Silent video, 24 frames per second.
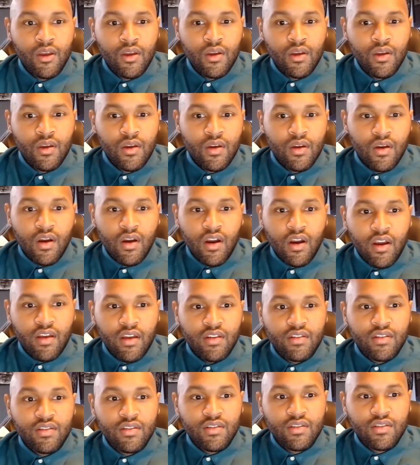All right,
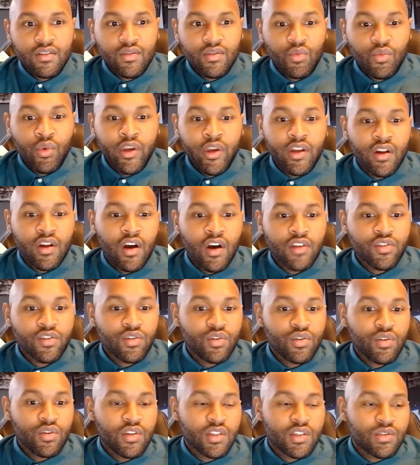we can also do
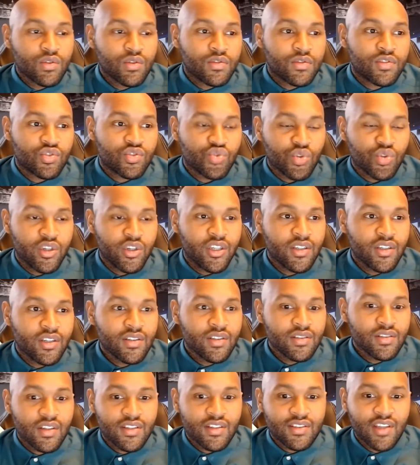this with strings,
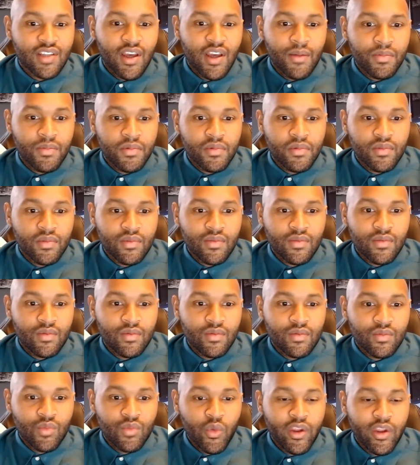except when
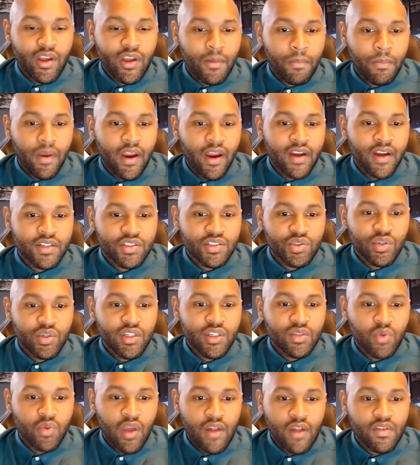we compare strings, we
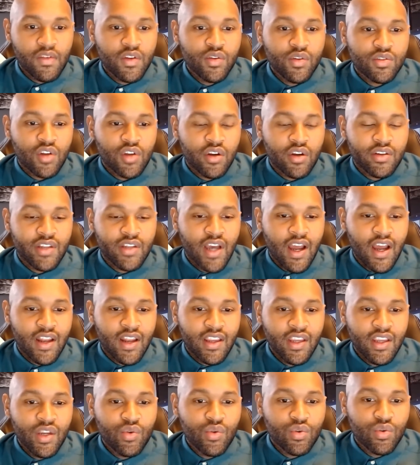have to use our dot
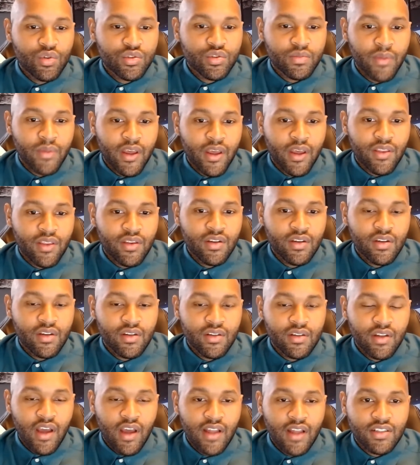equals method,
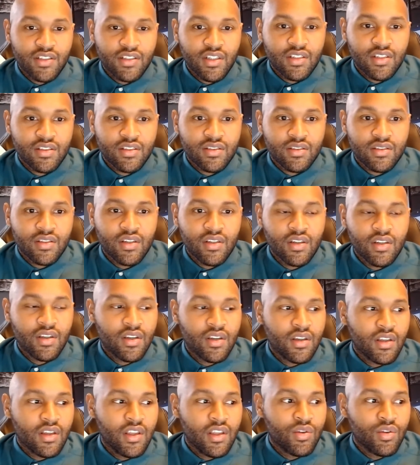not just
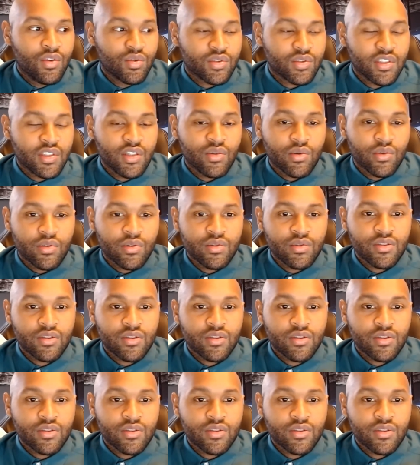equals equals.